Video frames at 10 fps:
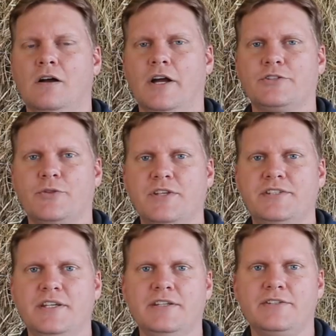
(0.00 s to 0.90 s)
All right, so
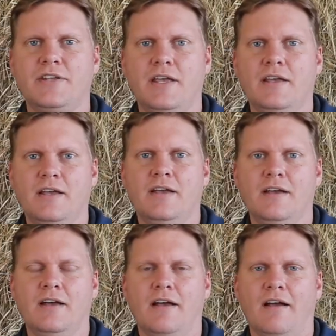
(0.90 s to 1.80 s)
this is
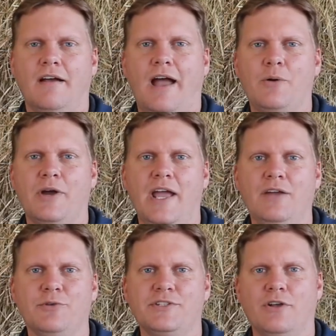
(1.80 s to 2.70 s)
our
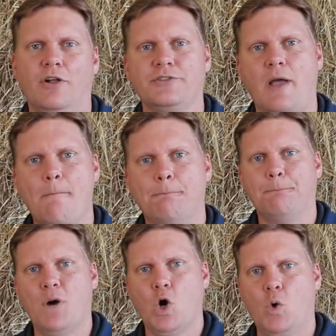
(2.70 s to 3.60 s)
hay results.
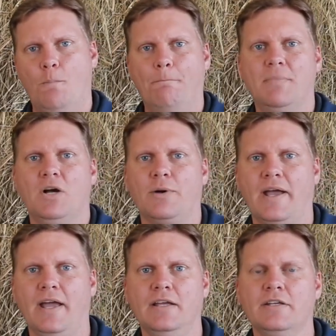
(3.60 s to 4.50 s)
Boom!
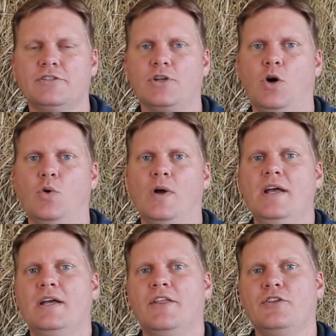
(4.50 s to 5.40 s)
Okay, so
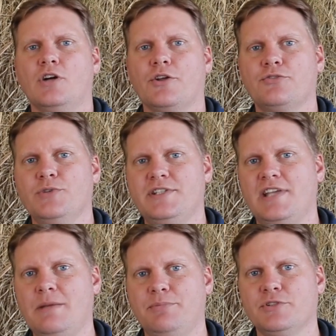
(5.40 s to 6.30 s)
there are three
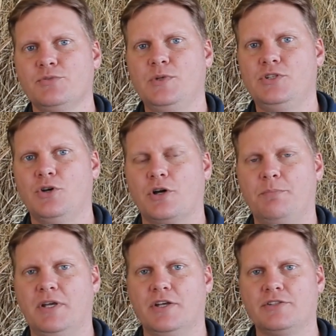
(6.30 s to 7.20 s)
samples we
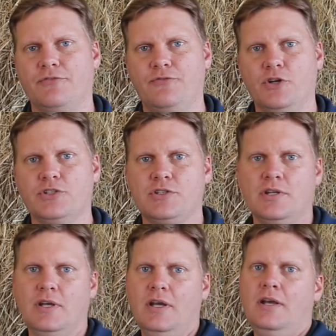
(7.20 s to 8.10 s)
took because the
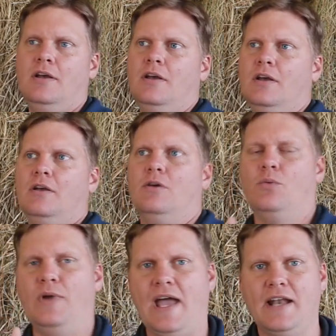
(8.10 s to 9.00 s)
first
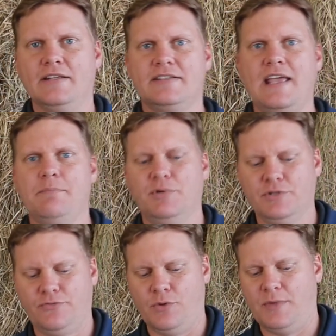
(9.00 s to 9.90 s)
we had a
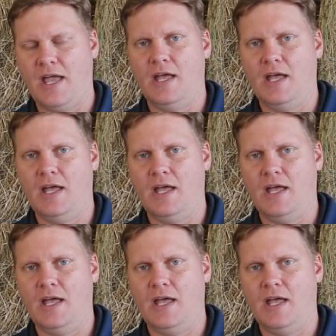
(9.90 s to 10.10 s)
samples from the